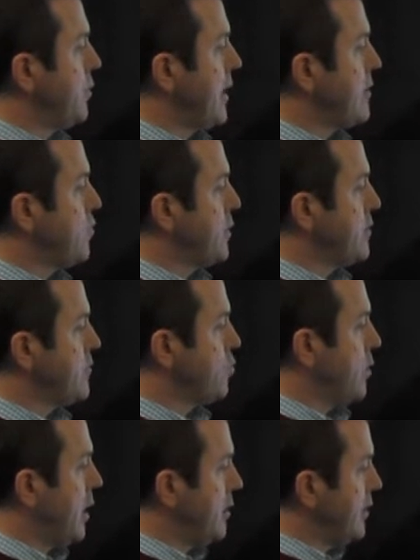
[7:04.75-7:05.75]
And that's what this
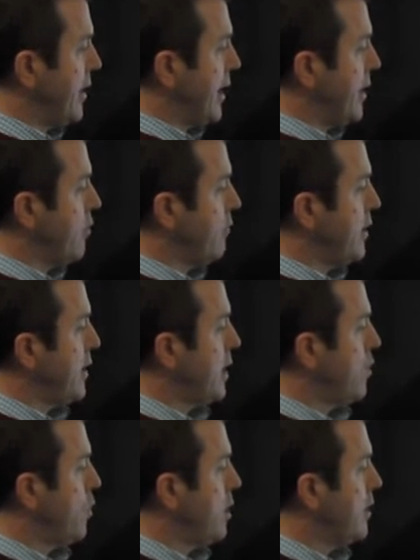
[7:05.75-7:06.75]
land over
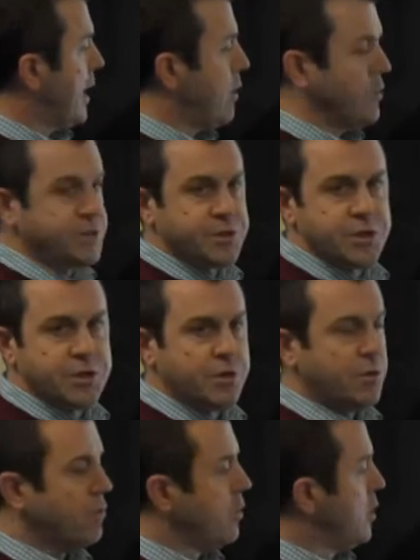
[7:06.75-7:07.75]
here would allow us to
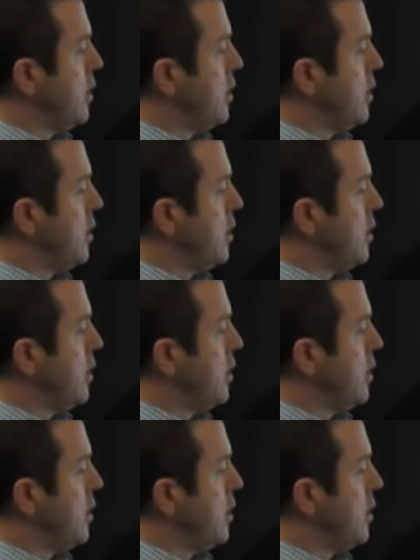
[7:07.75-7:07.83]
do.